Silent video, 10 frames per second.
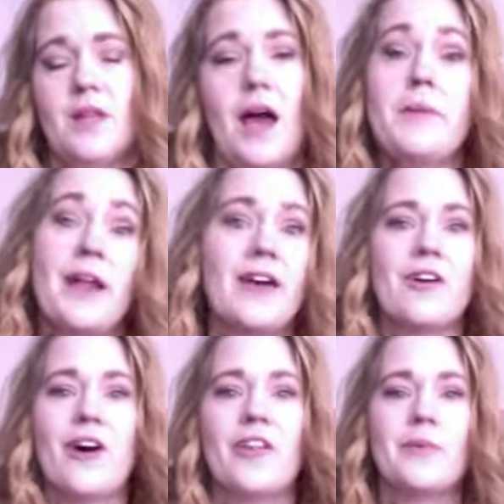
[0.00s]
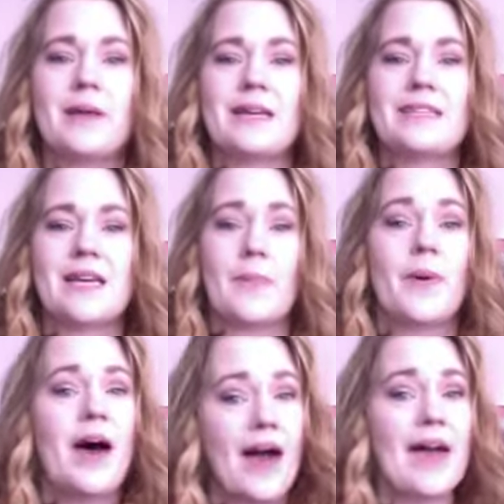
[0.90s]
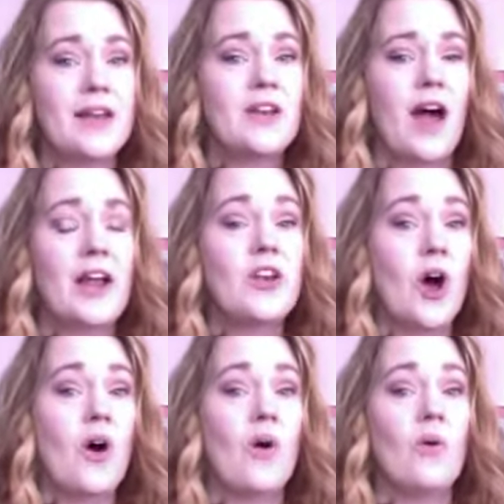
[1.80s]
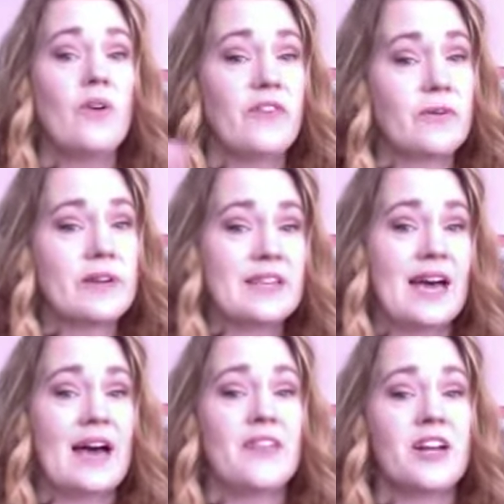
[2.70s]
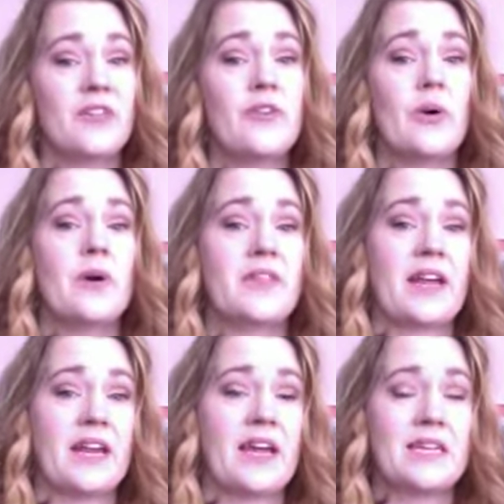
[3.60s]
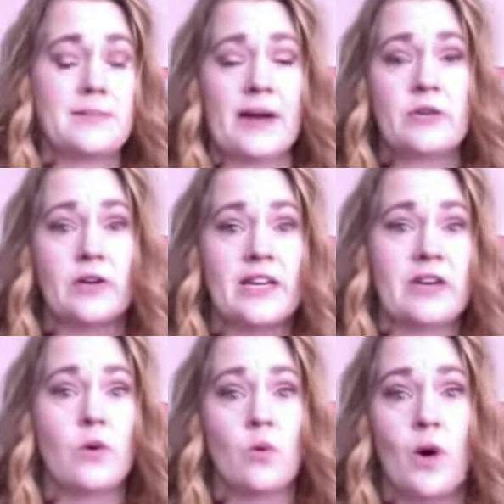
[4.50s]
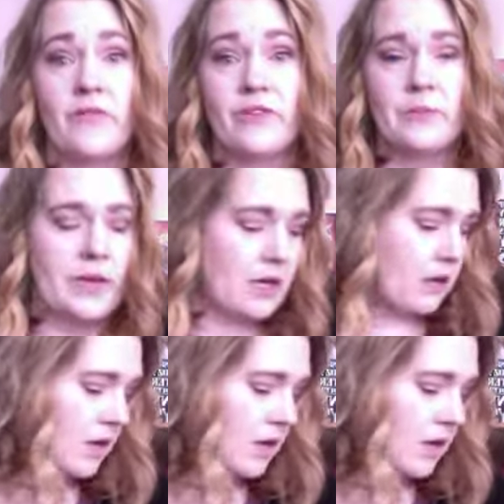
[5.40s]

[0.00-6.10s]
I mean, I can call them at any time, but I know if I read that, then I'll know what they expect or need or want from me.